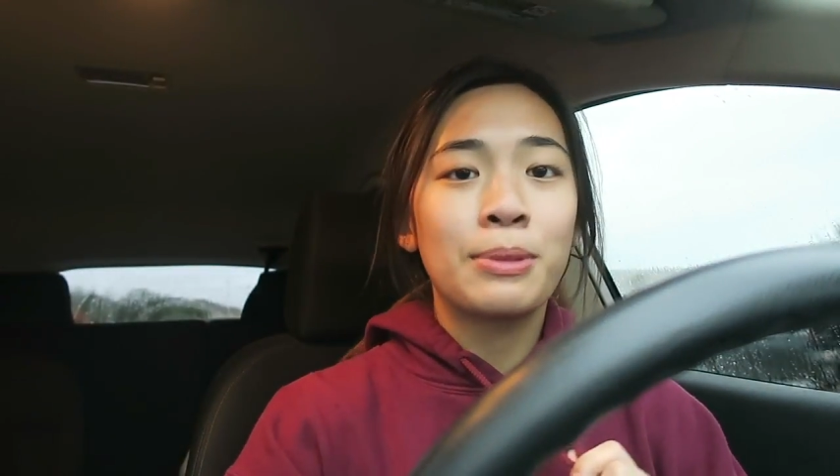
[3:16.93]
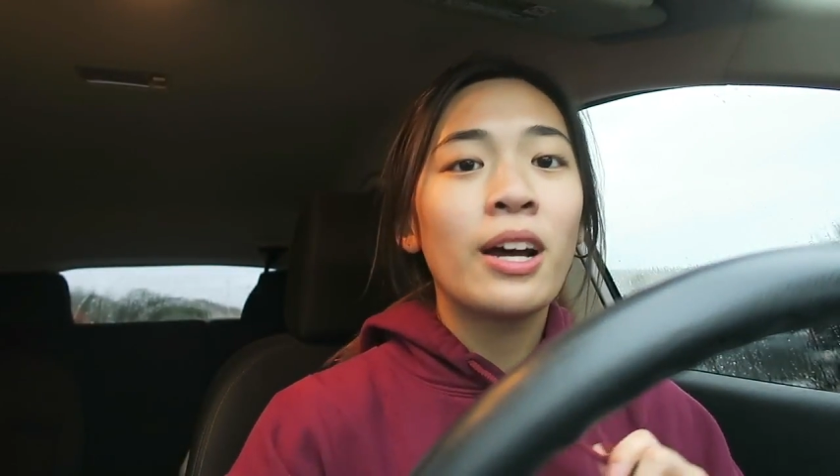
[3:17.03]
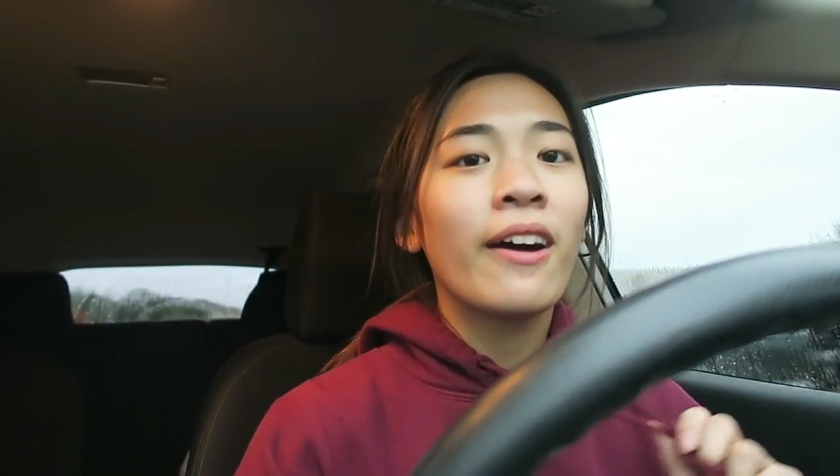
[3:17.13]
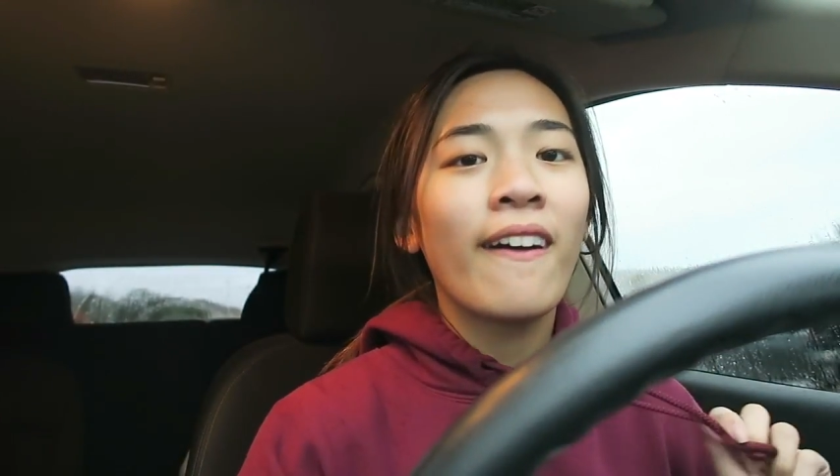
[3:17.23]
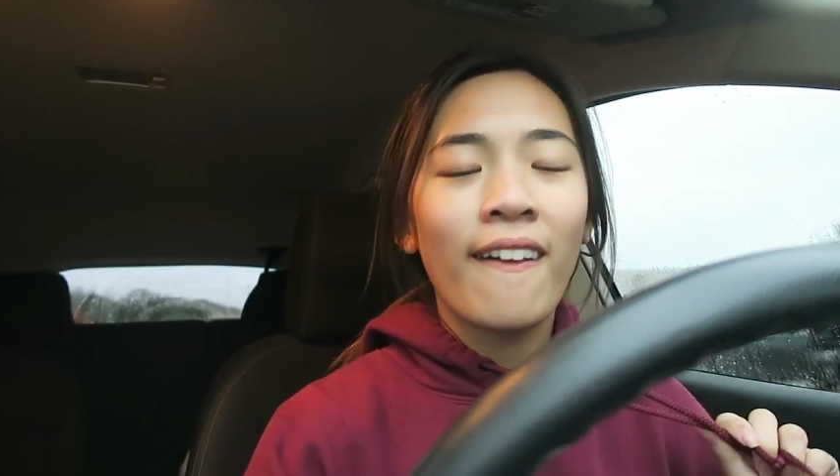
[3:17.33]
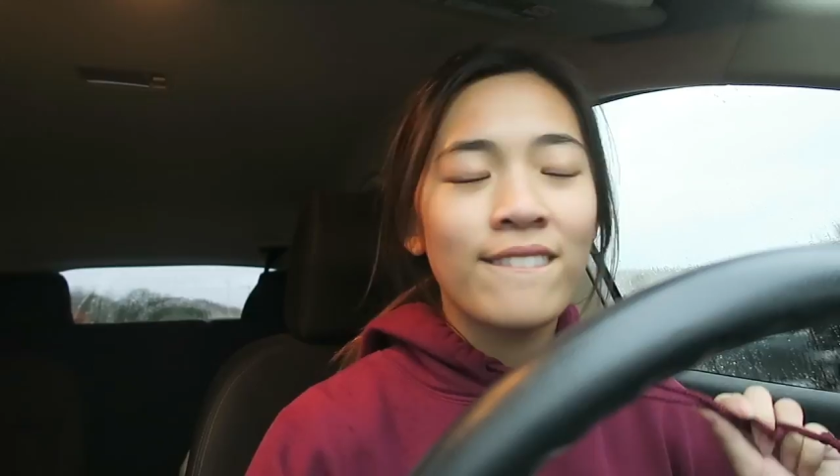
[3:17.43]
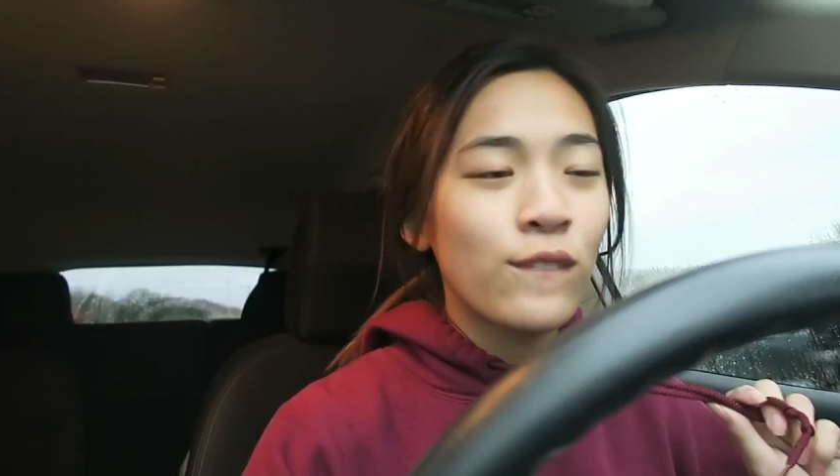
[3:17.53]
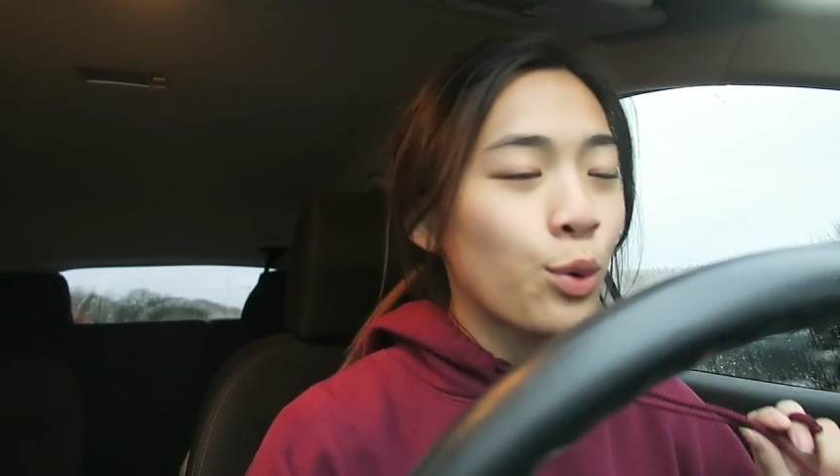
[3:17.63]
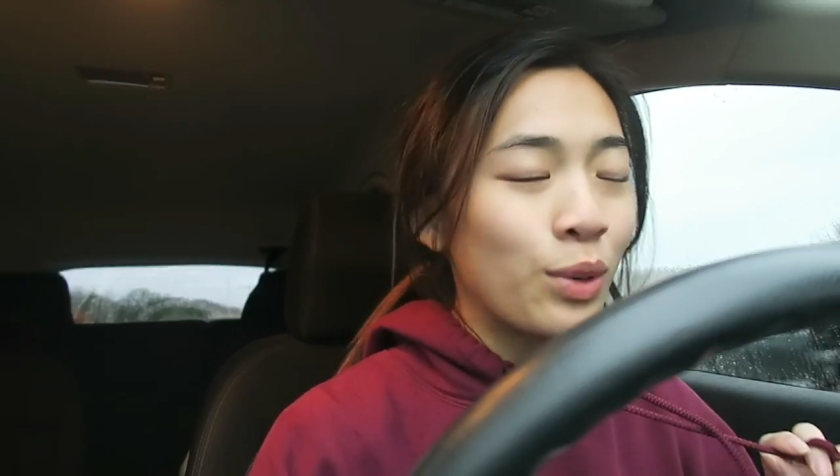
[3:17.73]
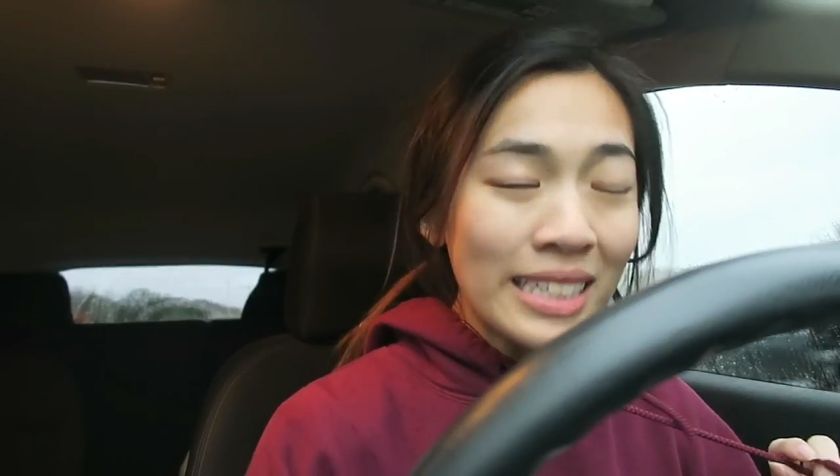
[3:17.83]
It's been a,
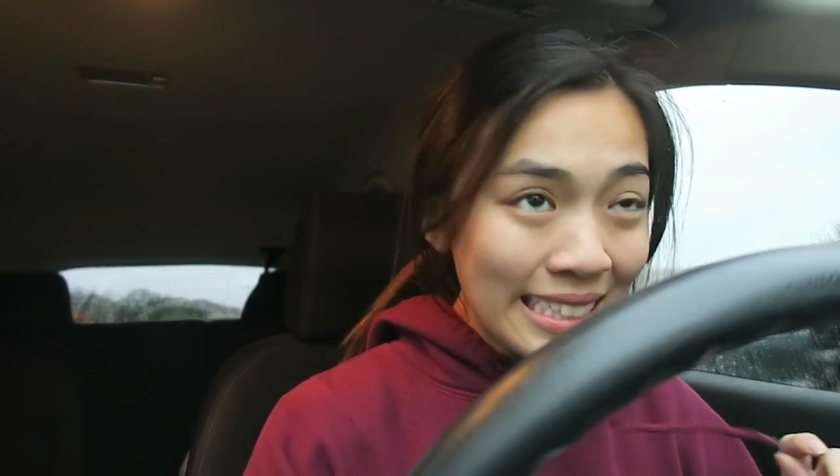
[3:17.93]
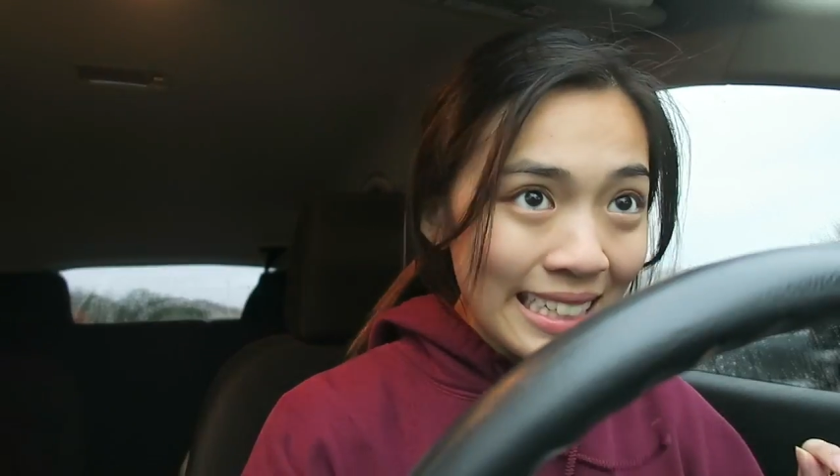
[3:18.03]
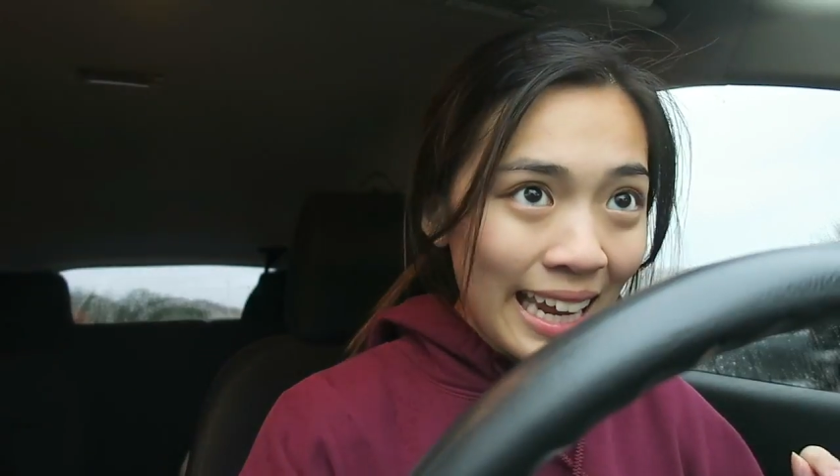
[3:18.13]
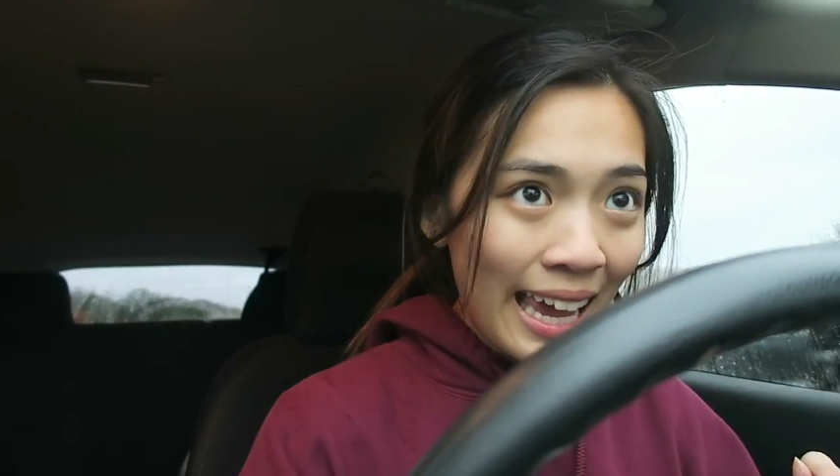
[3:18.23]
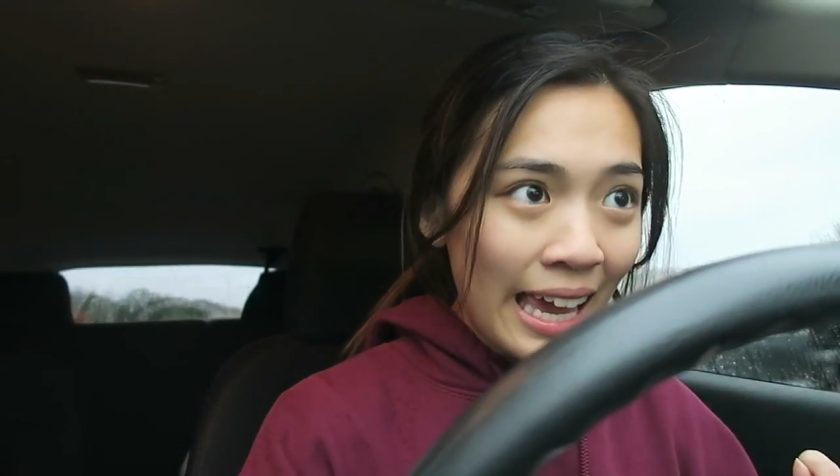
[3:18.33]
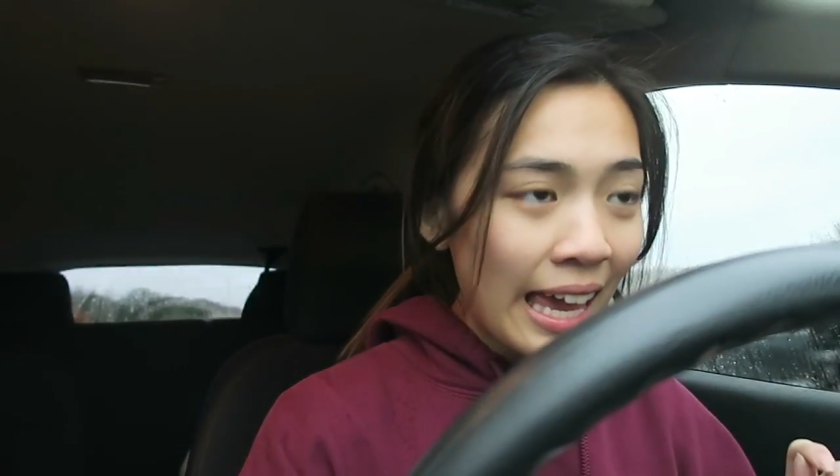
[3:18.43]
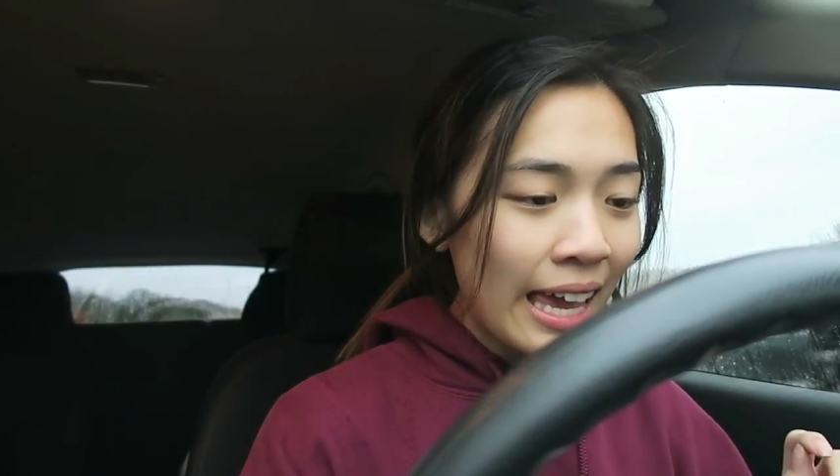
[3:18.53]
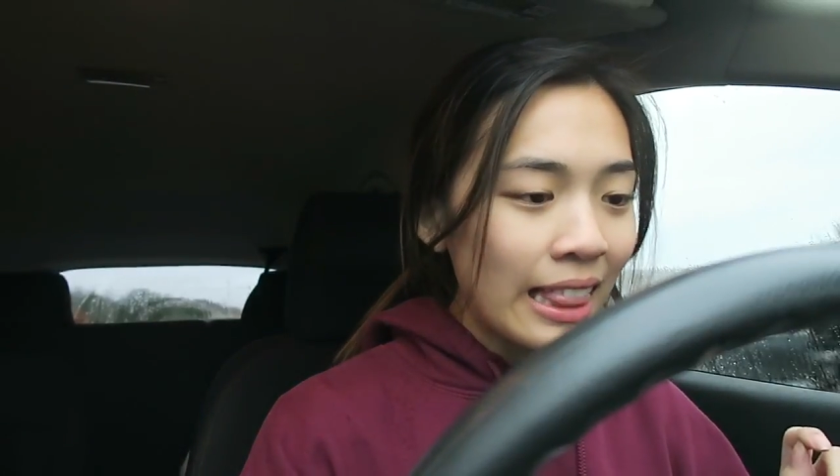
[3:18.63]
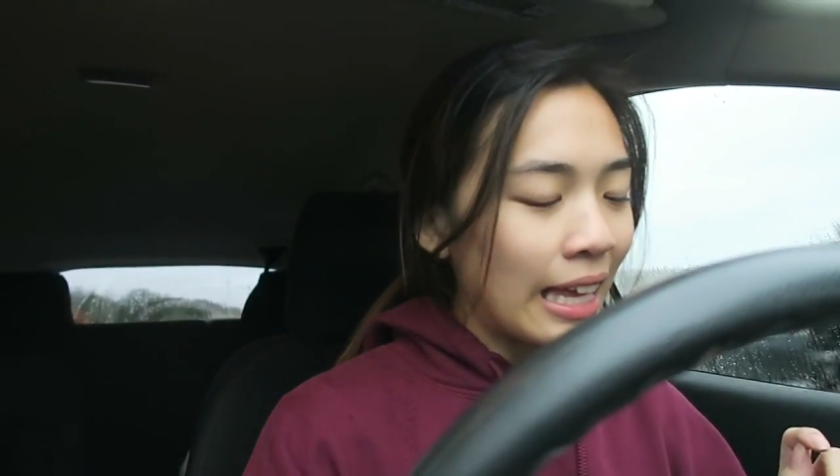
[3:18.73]
a recent day.